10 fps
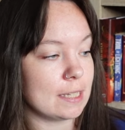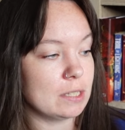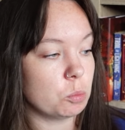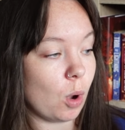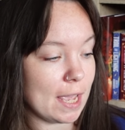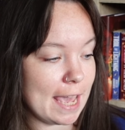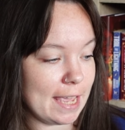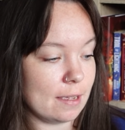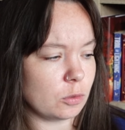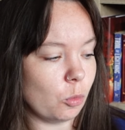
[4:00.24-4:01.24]
It's
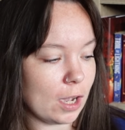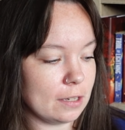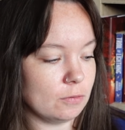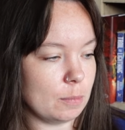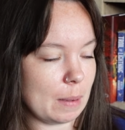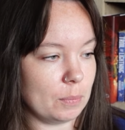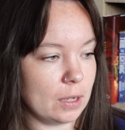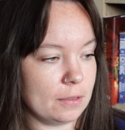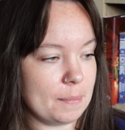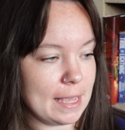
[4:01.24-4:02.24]
YA. From what I can
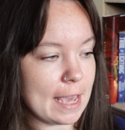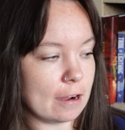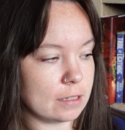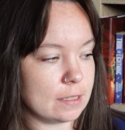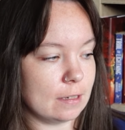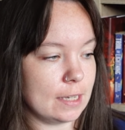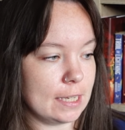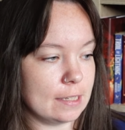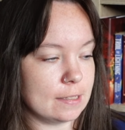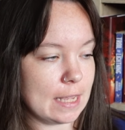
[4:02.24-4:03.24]
remember, the main character
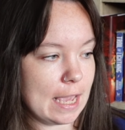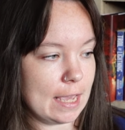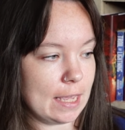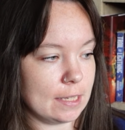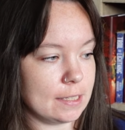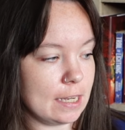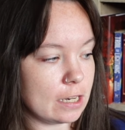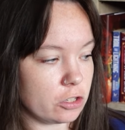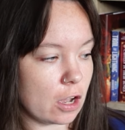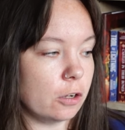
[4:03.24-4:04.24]
is a
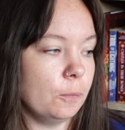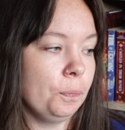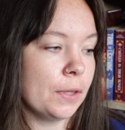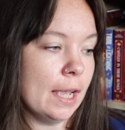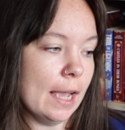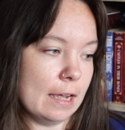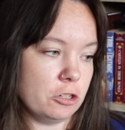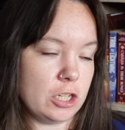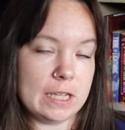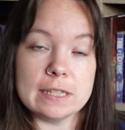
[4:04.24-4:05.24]
teenage girl and
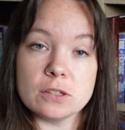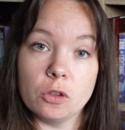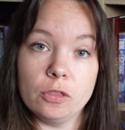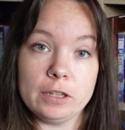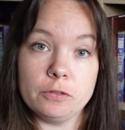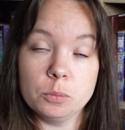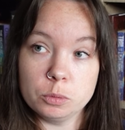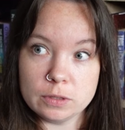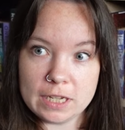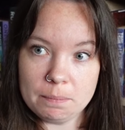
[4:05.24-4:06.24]
she is on the
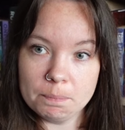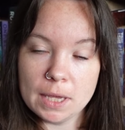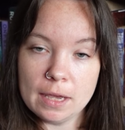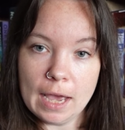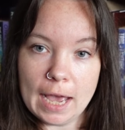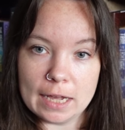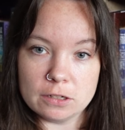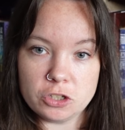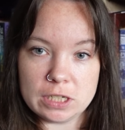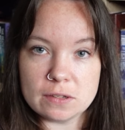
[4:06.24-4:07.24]
football team.
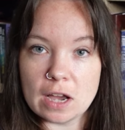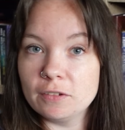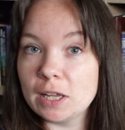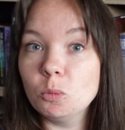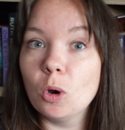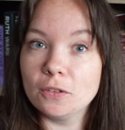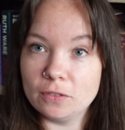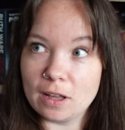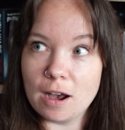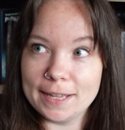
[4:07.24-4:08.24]
And she's kind of like one of
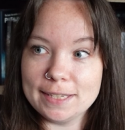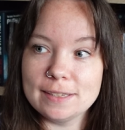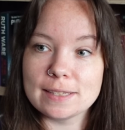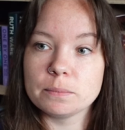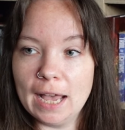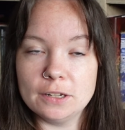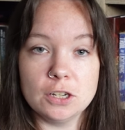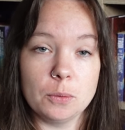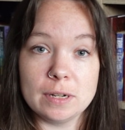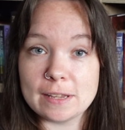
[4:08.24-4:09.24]
the guys and
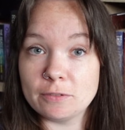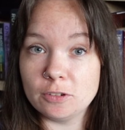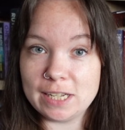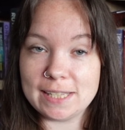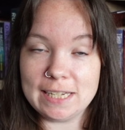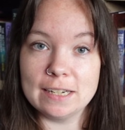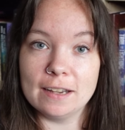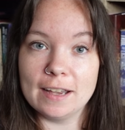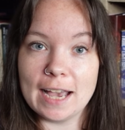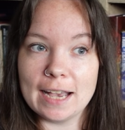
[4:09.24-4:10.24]
no one has ever really seen
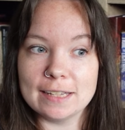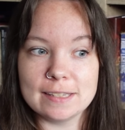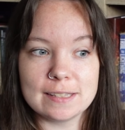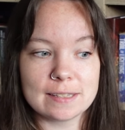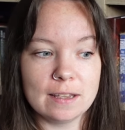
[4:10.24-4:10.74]
her as